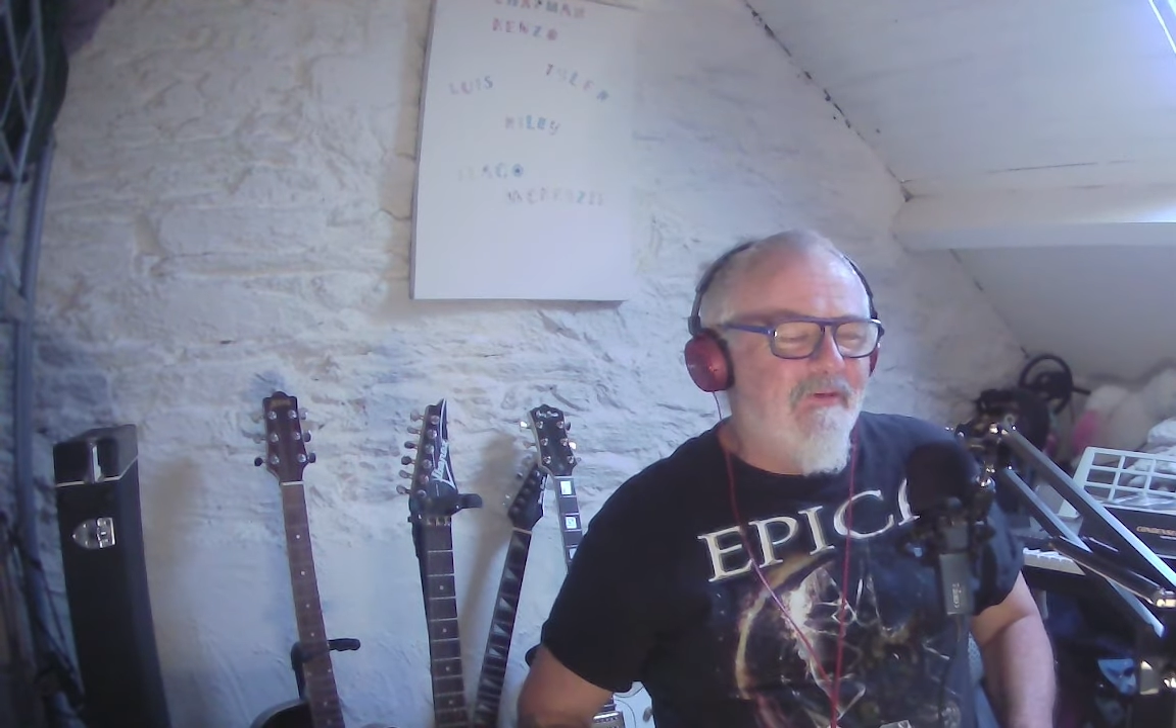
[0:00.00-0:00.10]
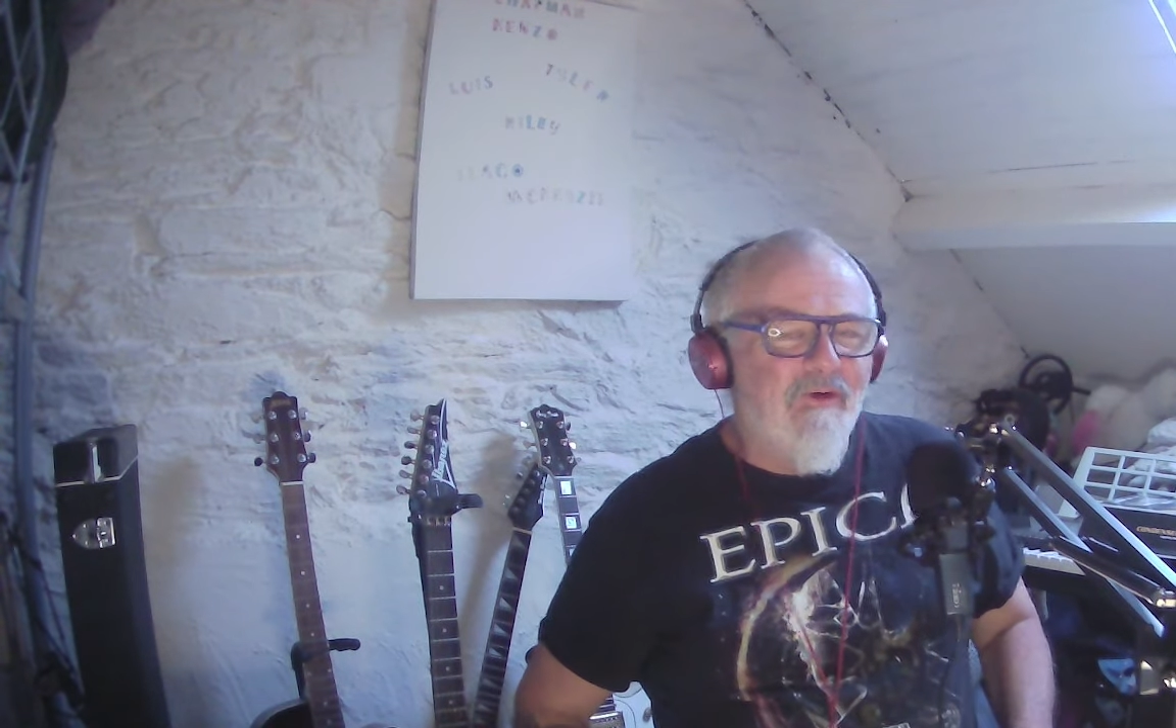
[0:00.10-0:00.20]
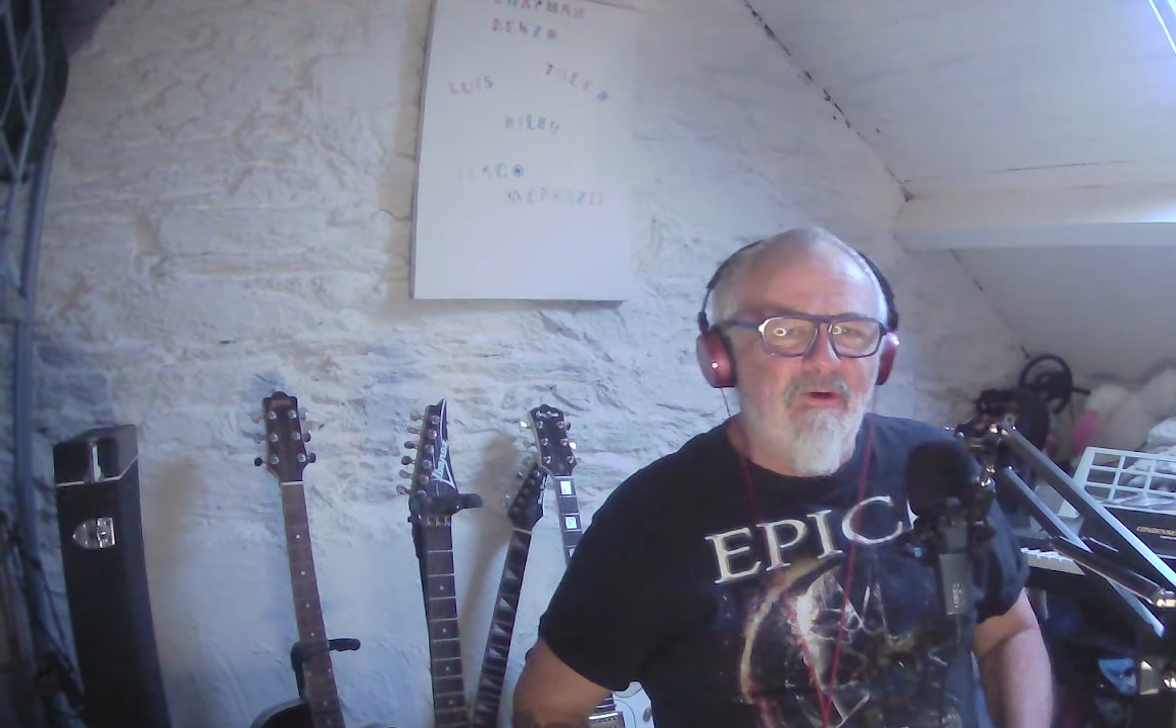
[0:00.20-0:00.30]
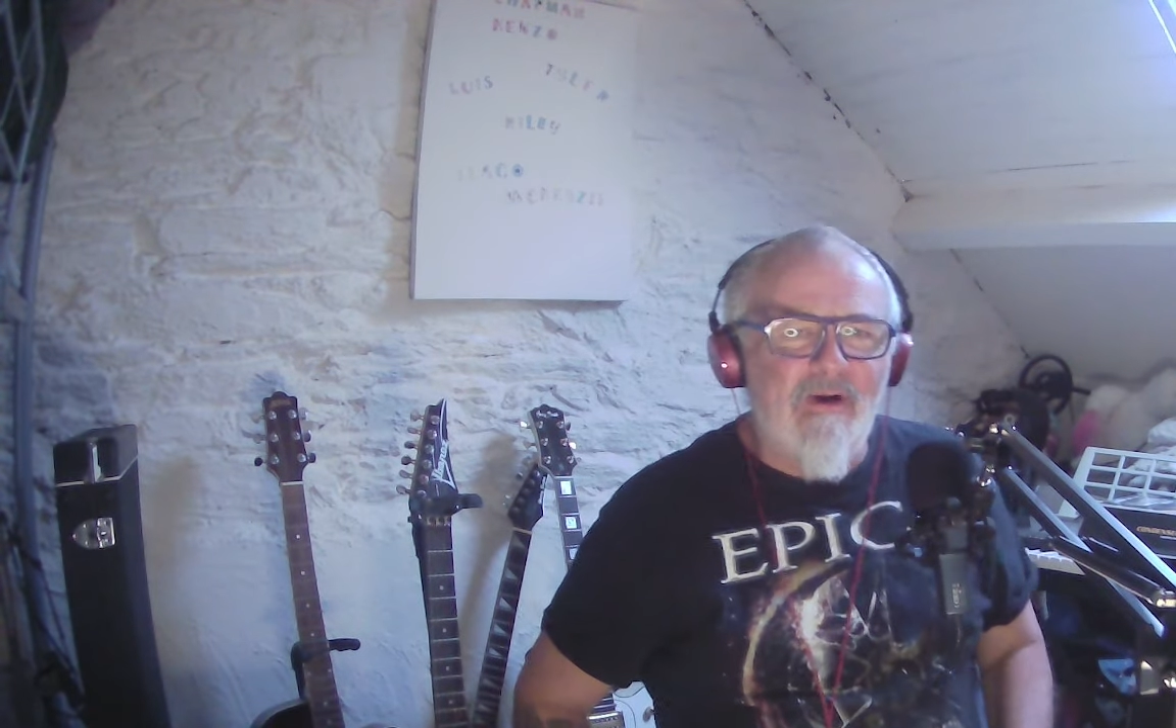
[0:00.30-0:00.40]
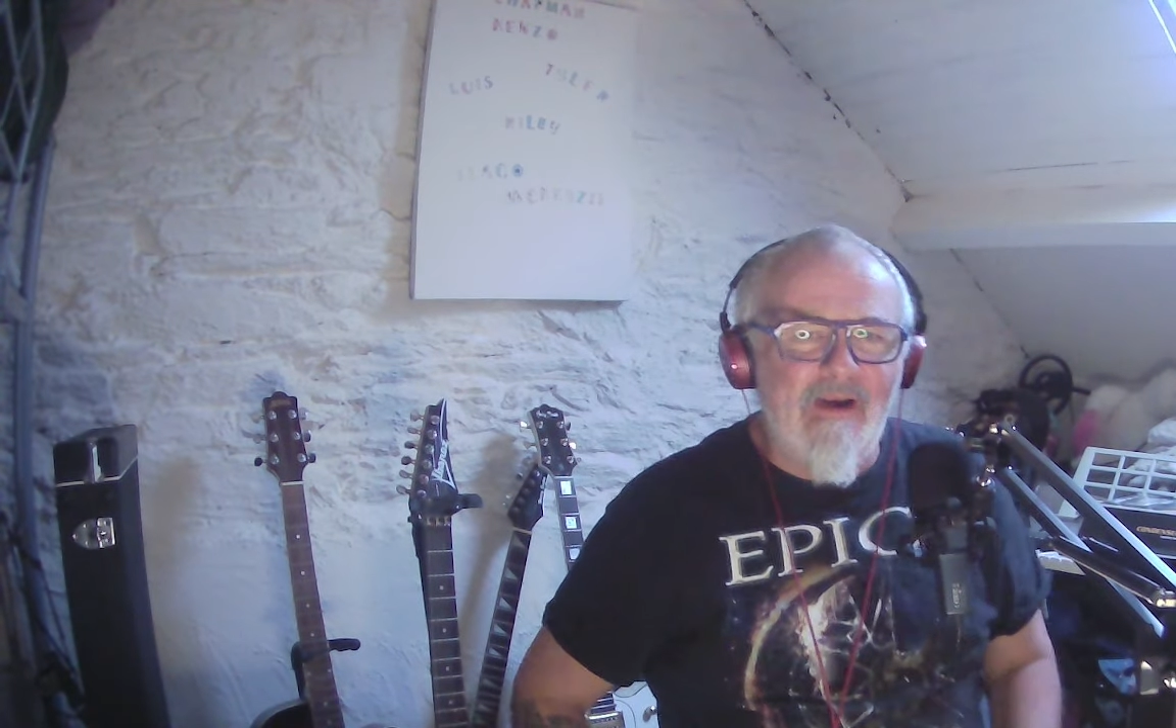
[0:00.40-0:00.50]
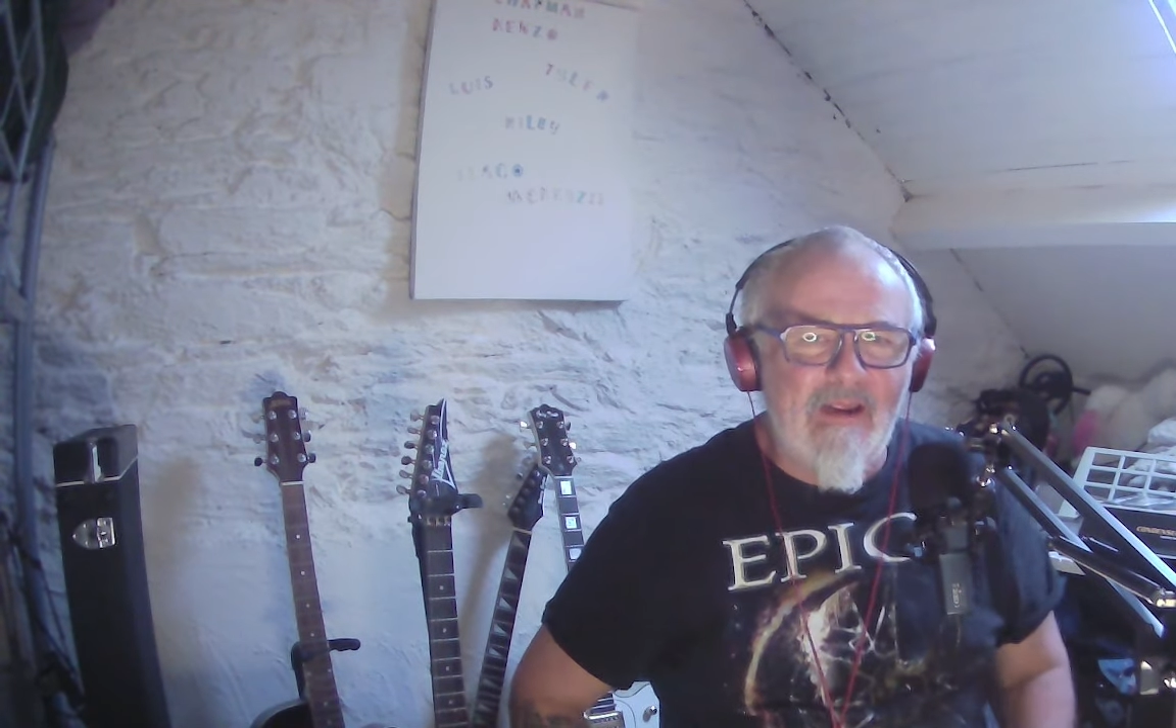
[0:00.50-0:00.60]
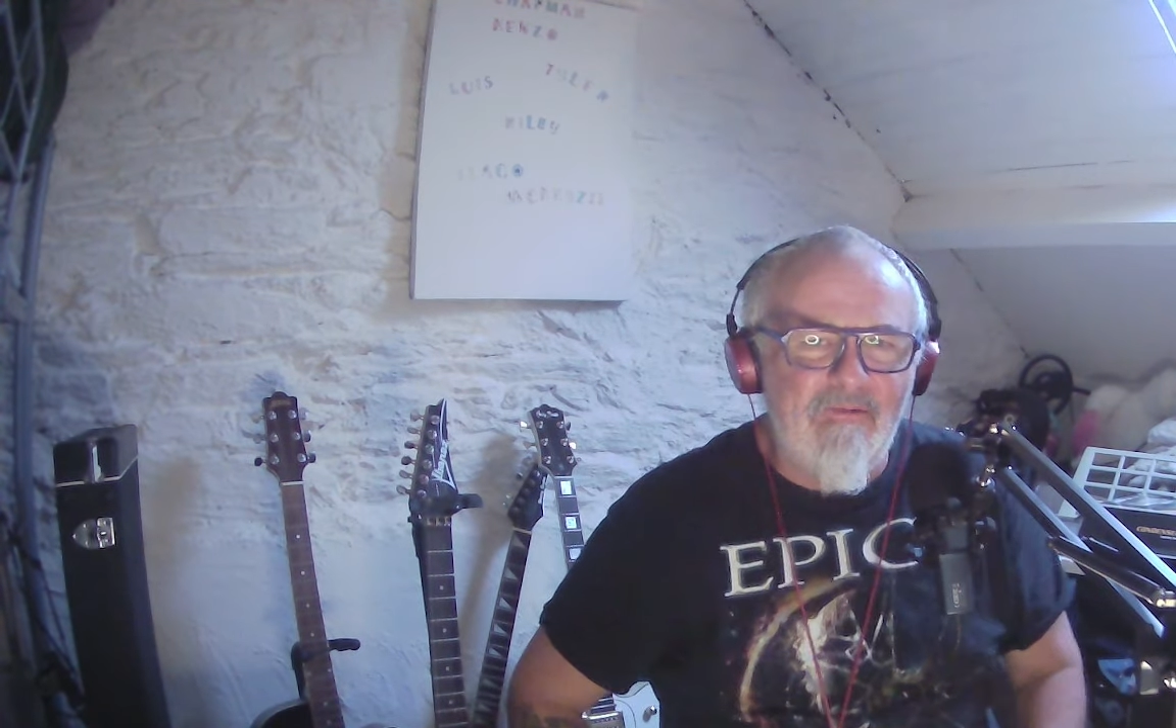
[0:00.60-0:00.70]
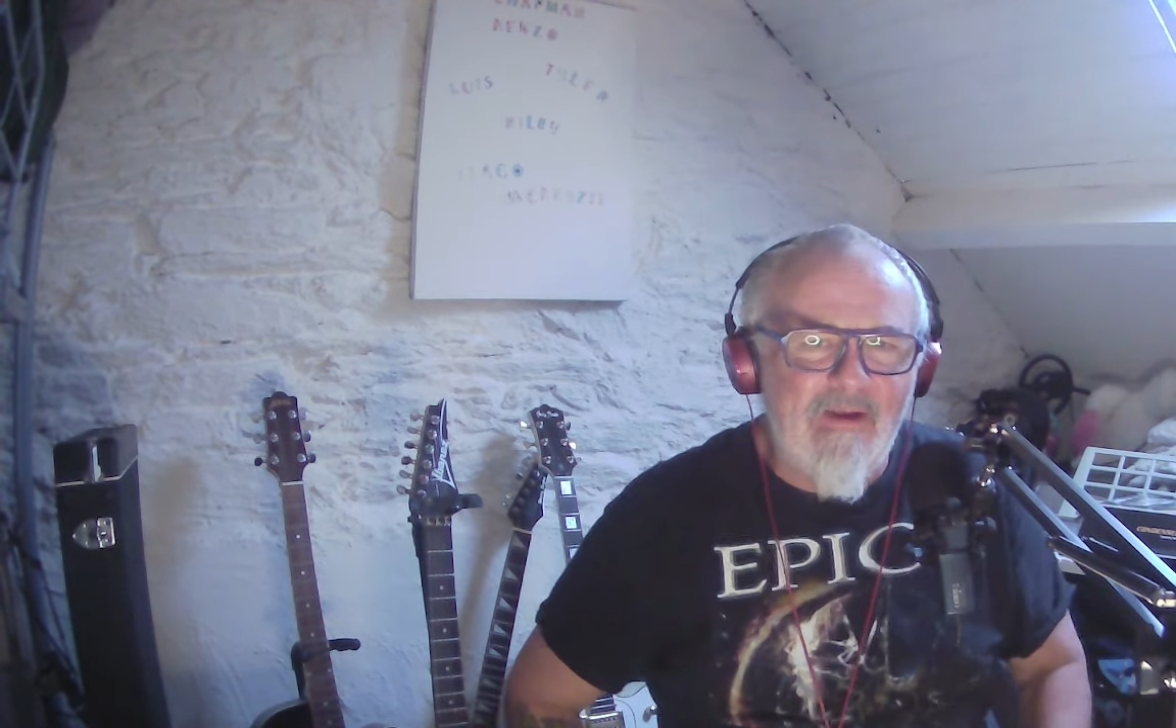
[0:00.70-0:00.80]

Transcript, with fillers: to Grandad